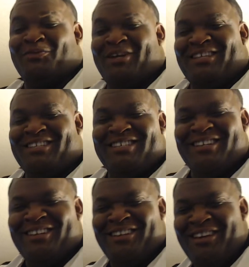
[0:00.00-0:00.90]
with you.
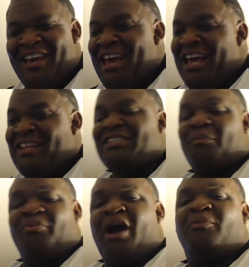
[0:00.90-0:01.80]
That's
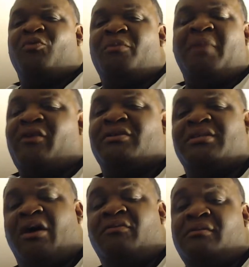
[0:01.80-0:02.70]
the problem with Microsoft.